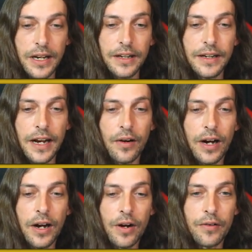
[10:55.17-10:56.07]
Now,
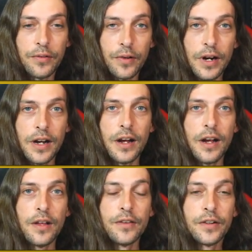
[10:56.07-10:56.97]
however,
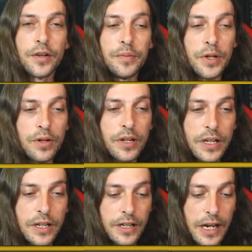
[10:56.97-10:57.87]
the
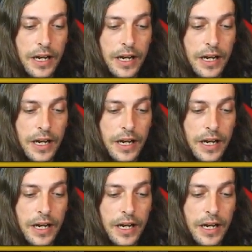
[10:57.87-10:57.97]
community,